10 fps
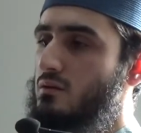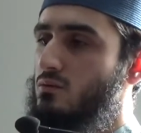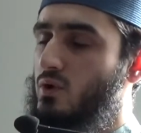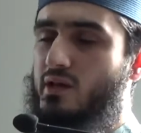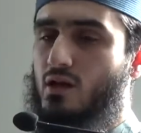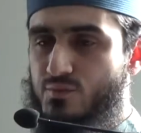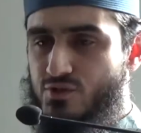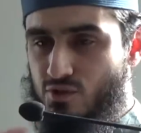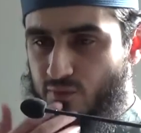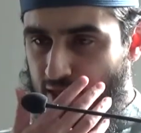When it comes
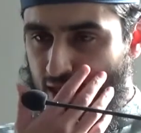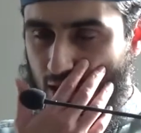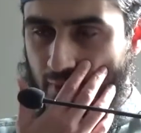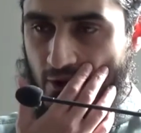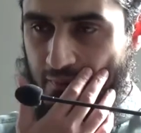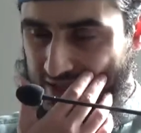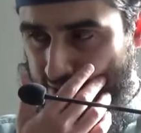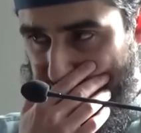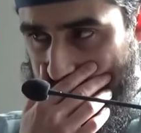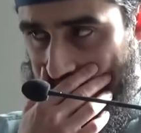to speaking about
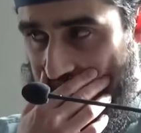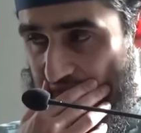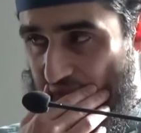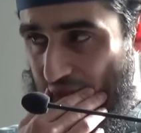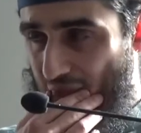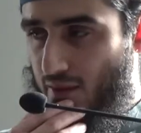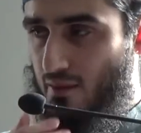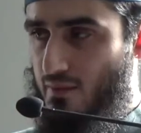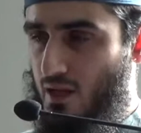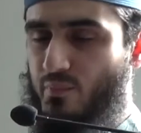matters
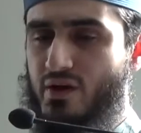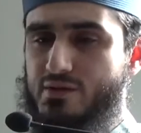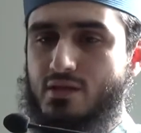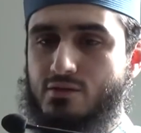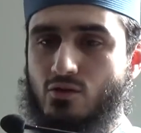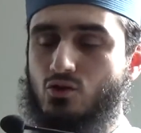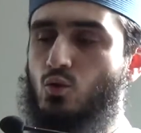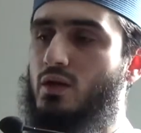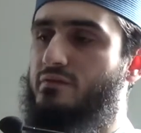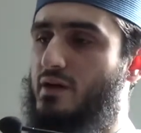that a person is not
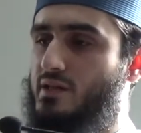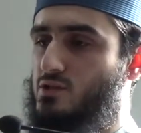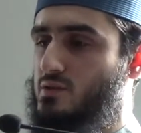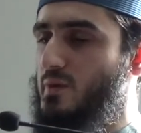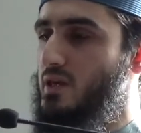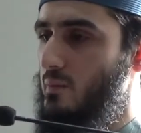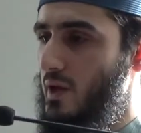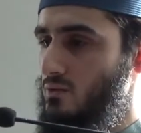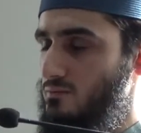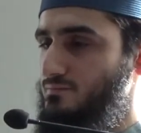qualified to speak
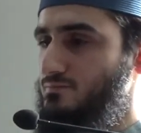about,